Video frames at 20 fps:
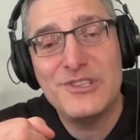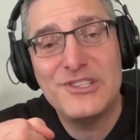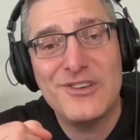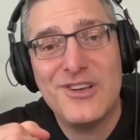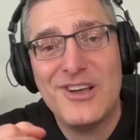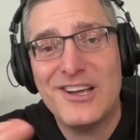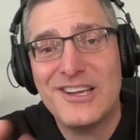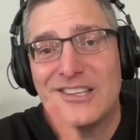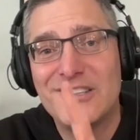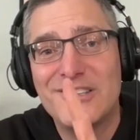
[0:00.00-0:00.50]

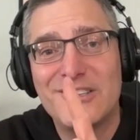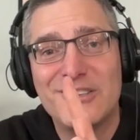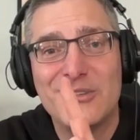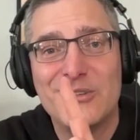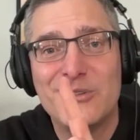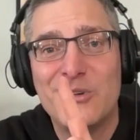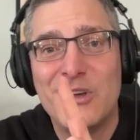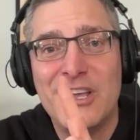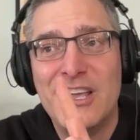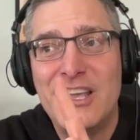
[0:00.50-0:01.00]
talking
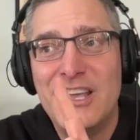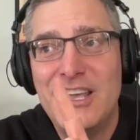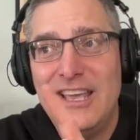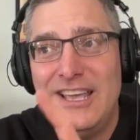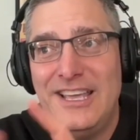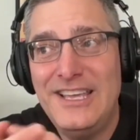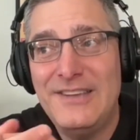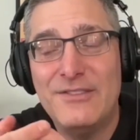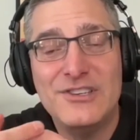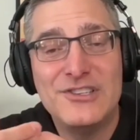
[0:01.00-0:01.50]
to,
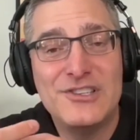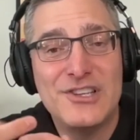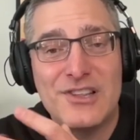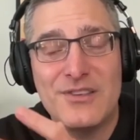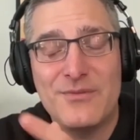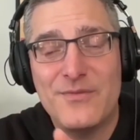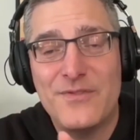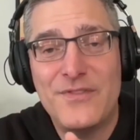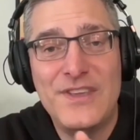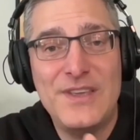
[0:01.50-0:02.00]
even just
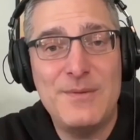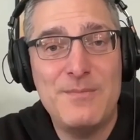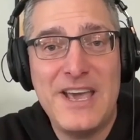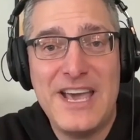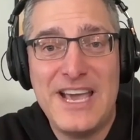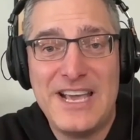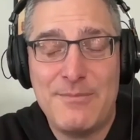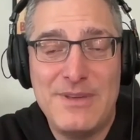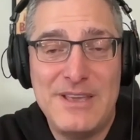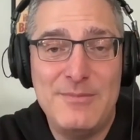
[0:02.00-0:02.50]
some
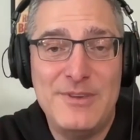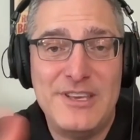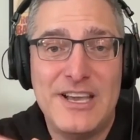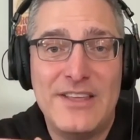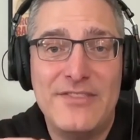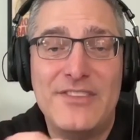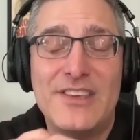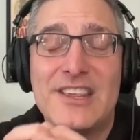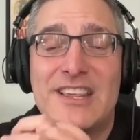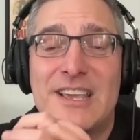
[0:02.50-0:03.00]
feedback maybe
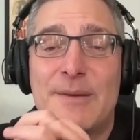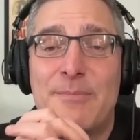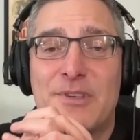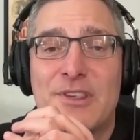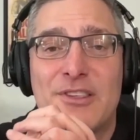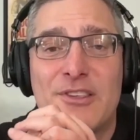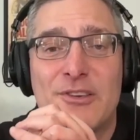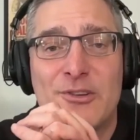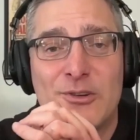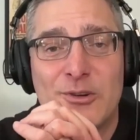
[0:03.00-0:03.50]
on this
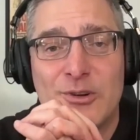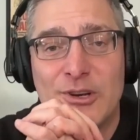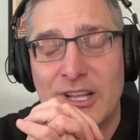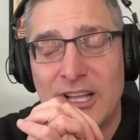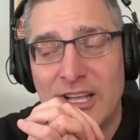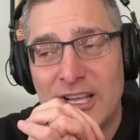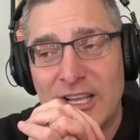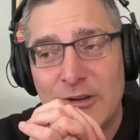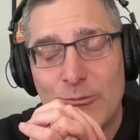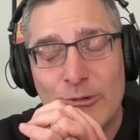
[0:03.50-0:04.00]
episode.
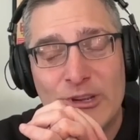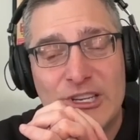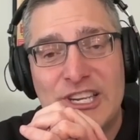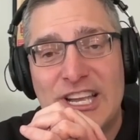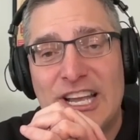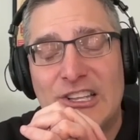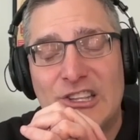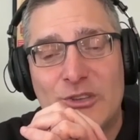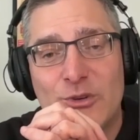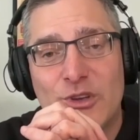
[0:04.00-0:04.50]
Reach
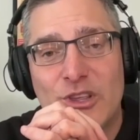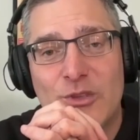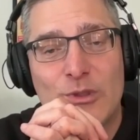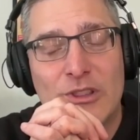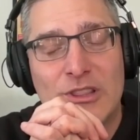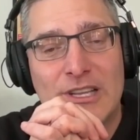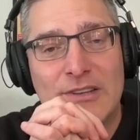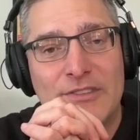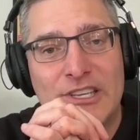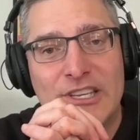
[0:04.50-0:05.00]
out to us.
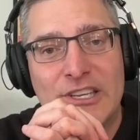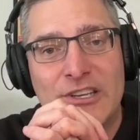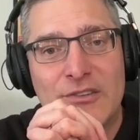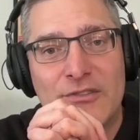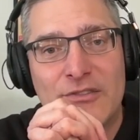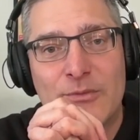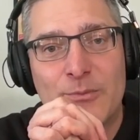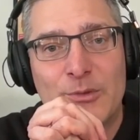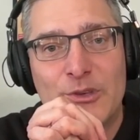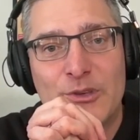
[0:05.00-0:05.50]
We'd love to hear
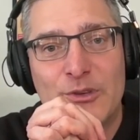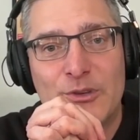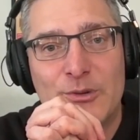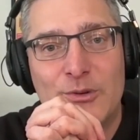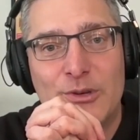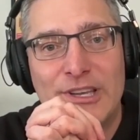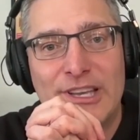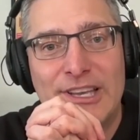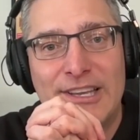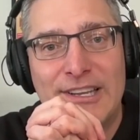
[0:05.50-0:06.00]
from
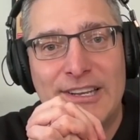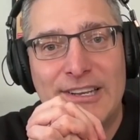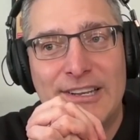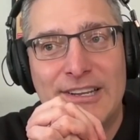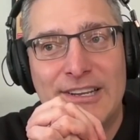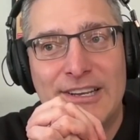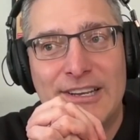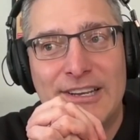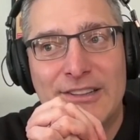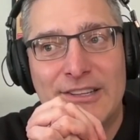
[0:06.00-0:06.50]
you, and
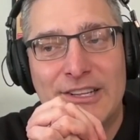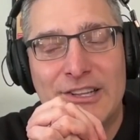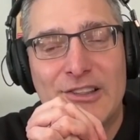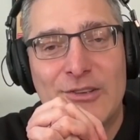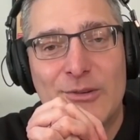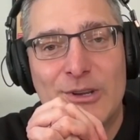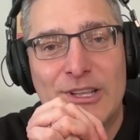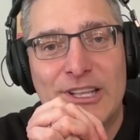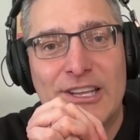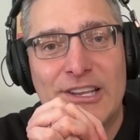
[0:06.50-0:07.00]
let's
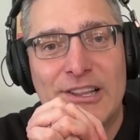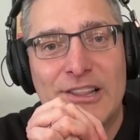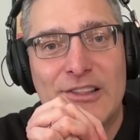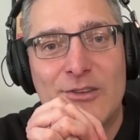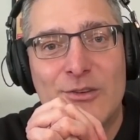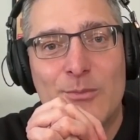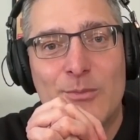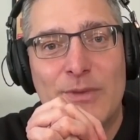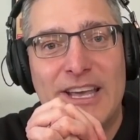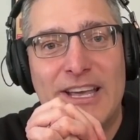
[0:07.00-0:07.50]
do it again
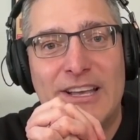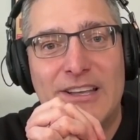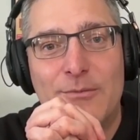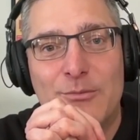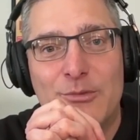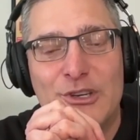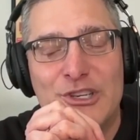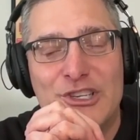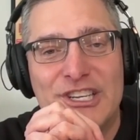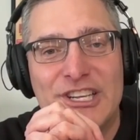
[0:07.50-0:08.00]
soon, Matt.
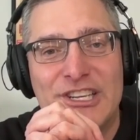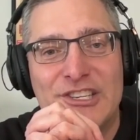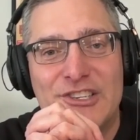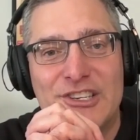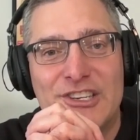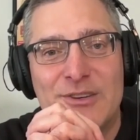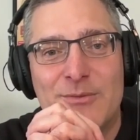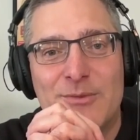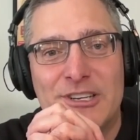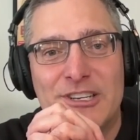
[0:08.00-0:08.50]
Appreciate
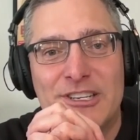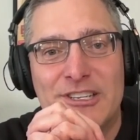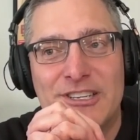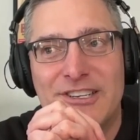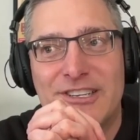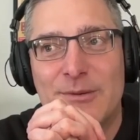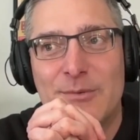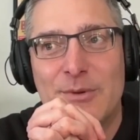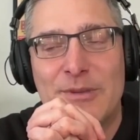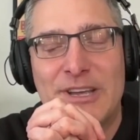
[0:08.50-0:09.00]
you
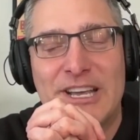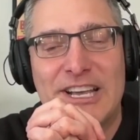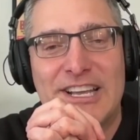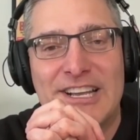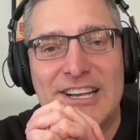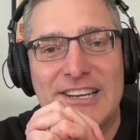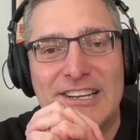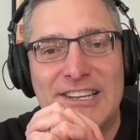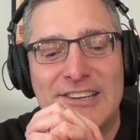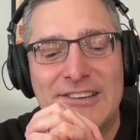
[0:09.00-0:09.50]
coming back
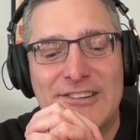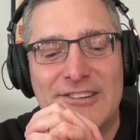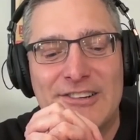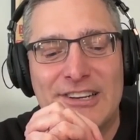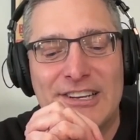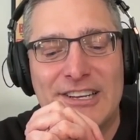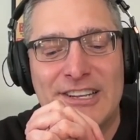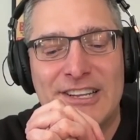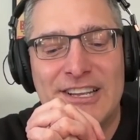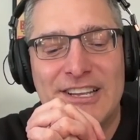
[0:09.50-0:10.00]
on here,
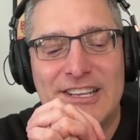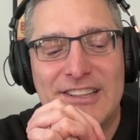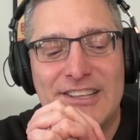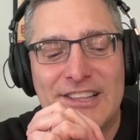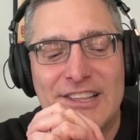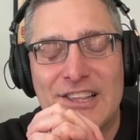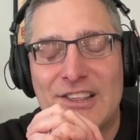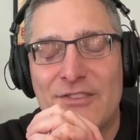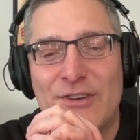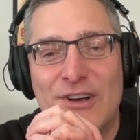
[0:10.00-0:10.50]
and
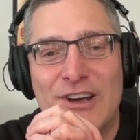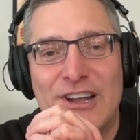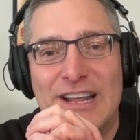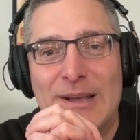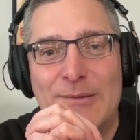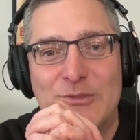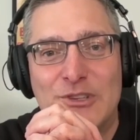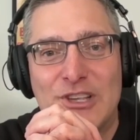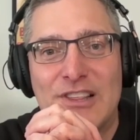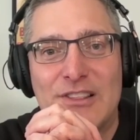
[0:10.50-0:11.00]
this is fun.
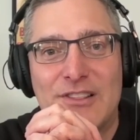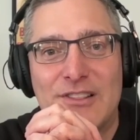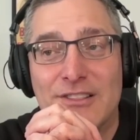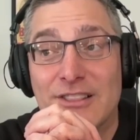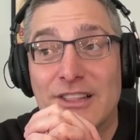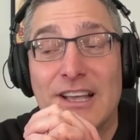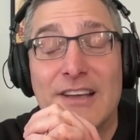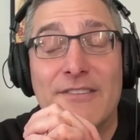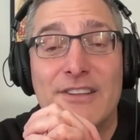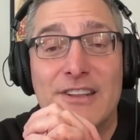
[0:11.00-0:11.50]
I'm just
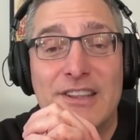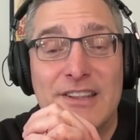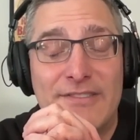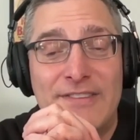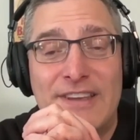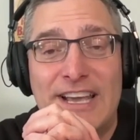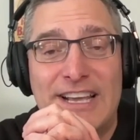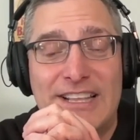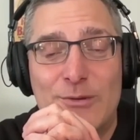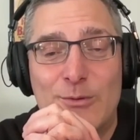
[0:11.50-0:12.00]
loving the
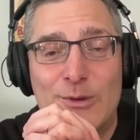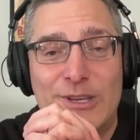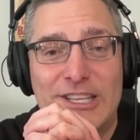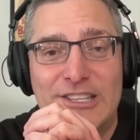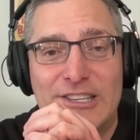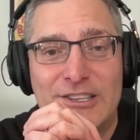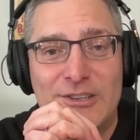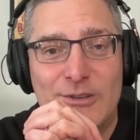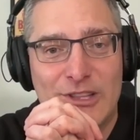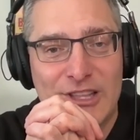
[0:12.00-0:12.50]
fact that we
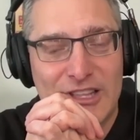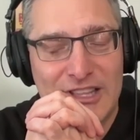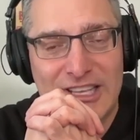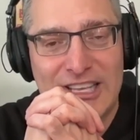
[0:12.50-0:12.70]
get to do this